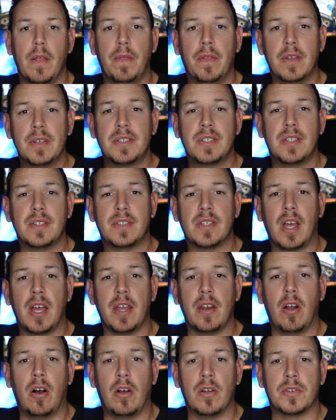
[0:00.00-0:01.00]
This
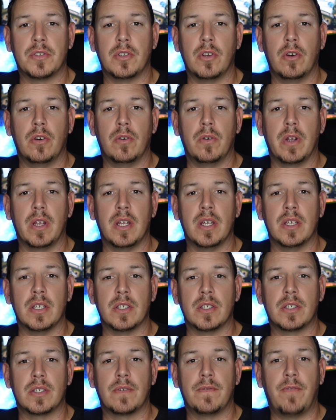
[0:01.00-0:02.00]
design also
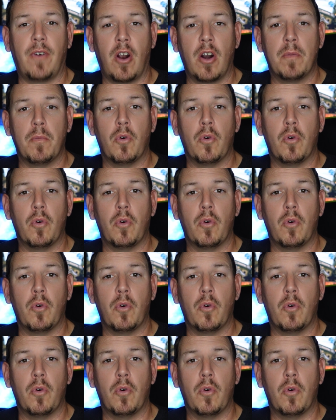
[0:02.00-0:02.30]
is far